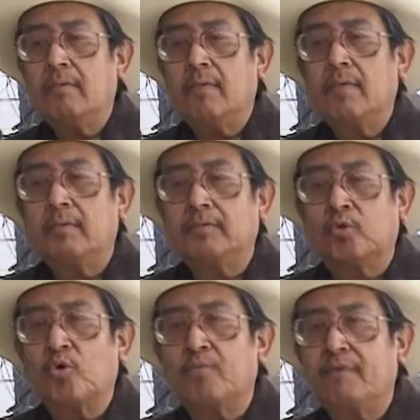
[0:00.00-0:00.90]
There was a
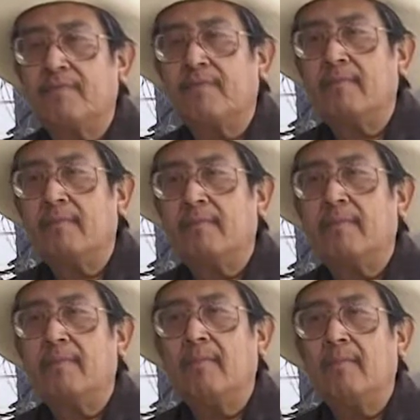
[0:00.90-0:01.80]
group of
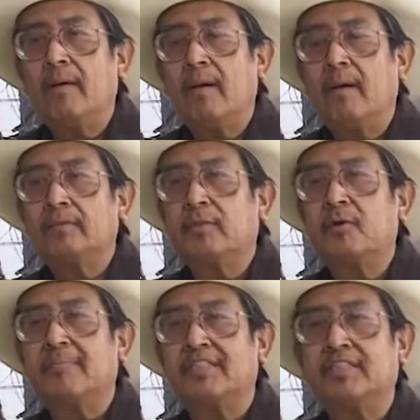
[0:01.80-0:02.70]

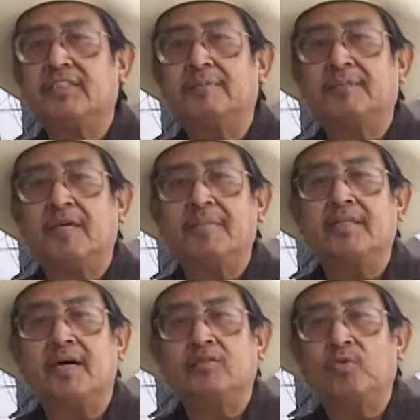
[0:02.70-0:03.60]
ceremonial participants coming
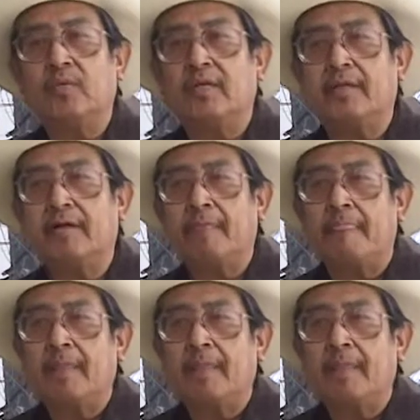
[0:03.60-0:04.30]
down to one of the